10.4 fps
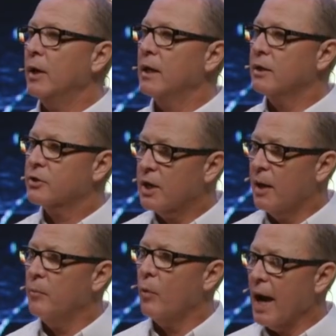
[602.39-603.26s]
when
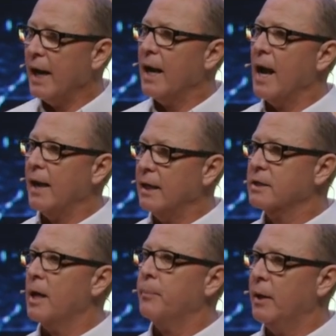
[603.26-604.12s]
some white guy
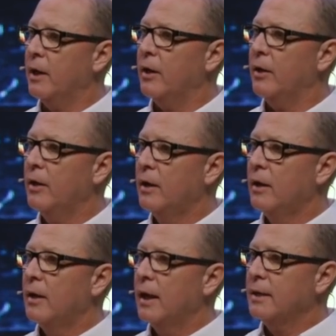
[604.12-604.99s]
gets up here
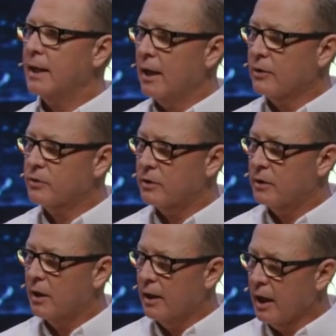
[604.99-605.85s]
and tells
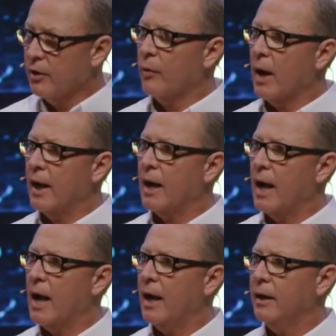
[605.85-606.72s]
another white
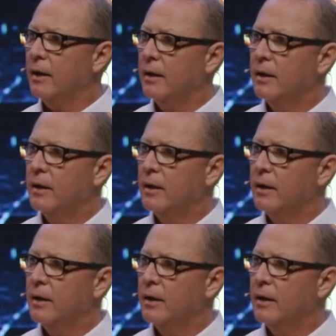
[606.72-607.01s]
guy